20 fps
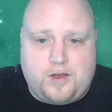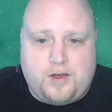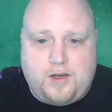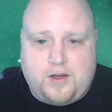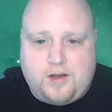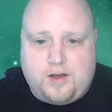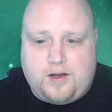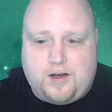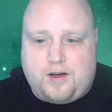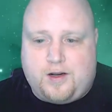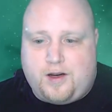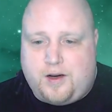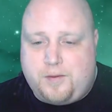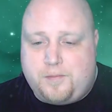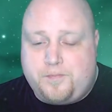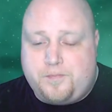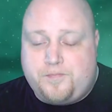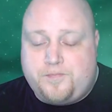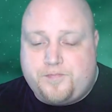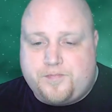
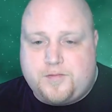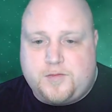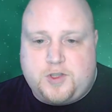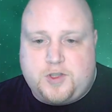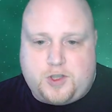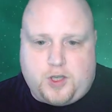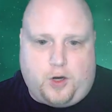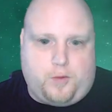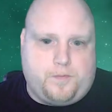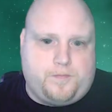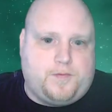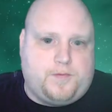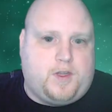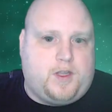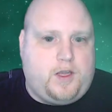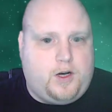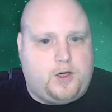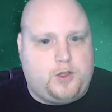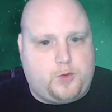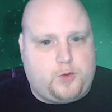So
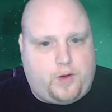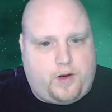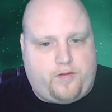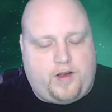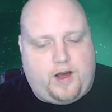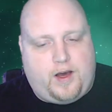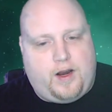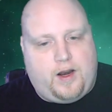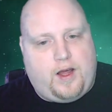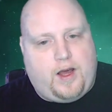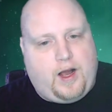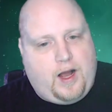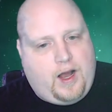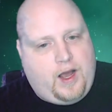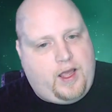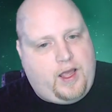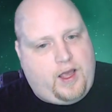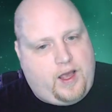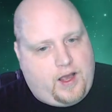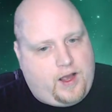here's what I've got. I
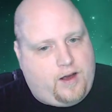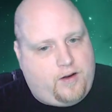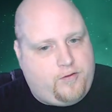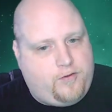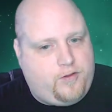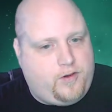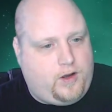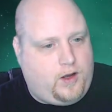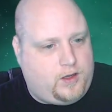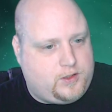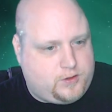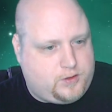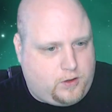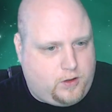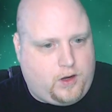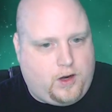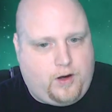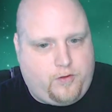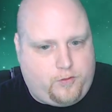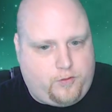have, starting
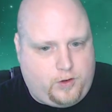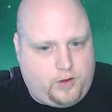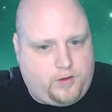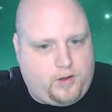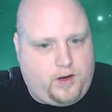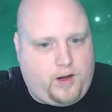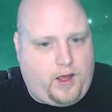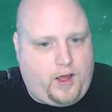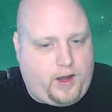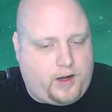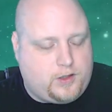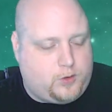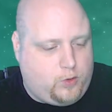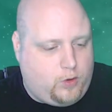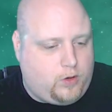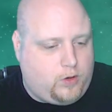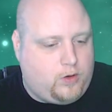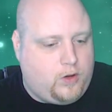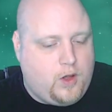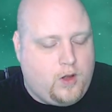off with an
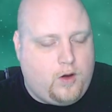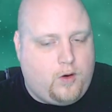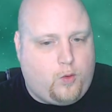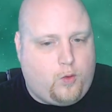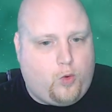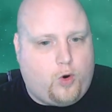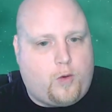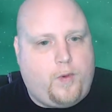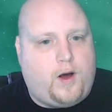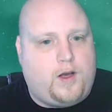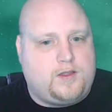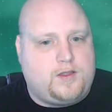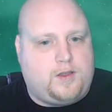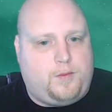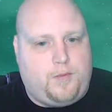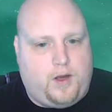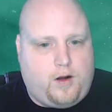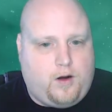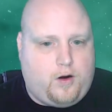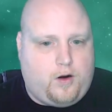actual War Boss and
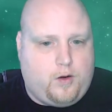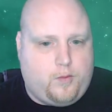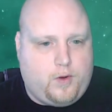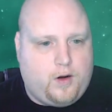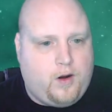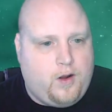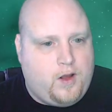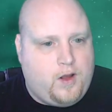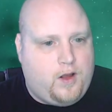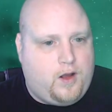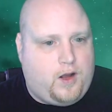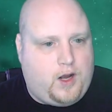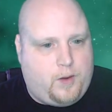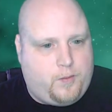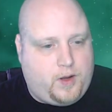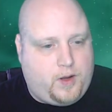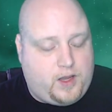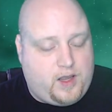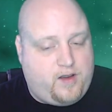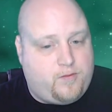Mega Armor. I
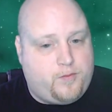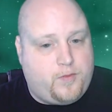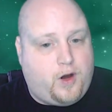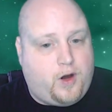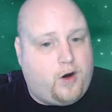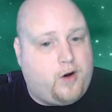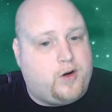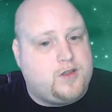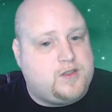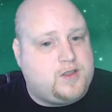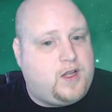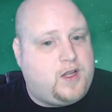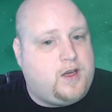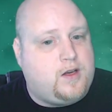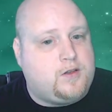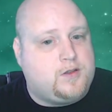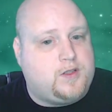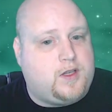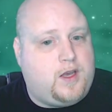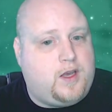gave him Art as
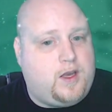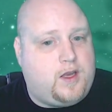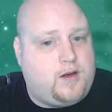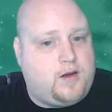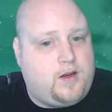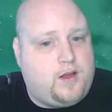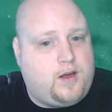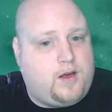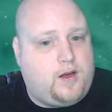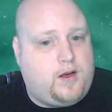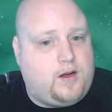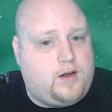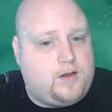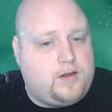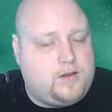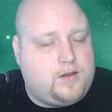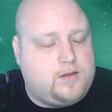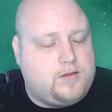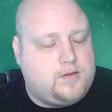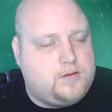Nails and
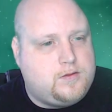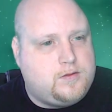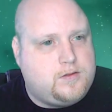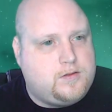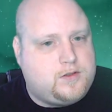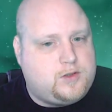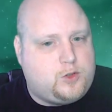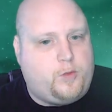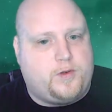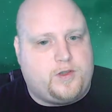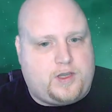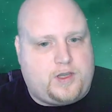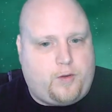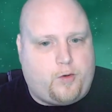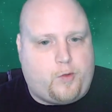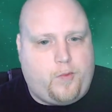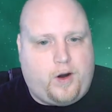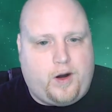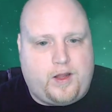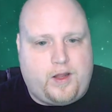Super Cyborg
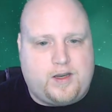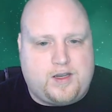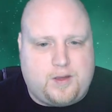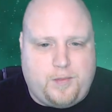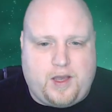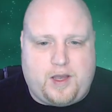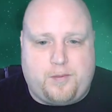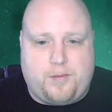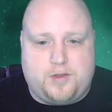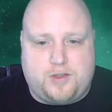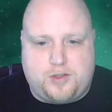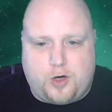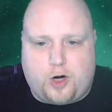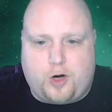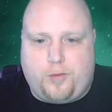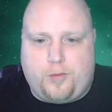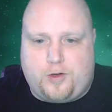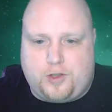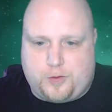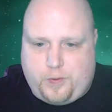Body to make him as
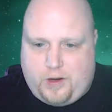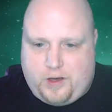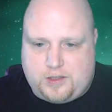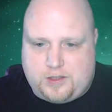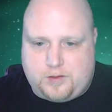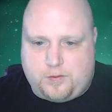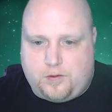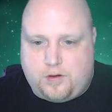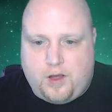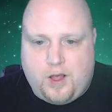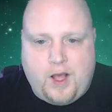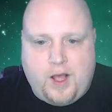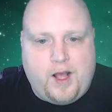durable as possible.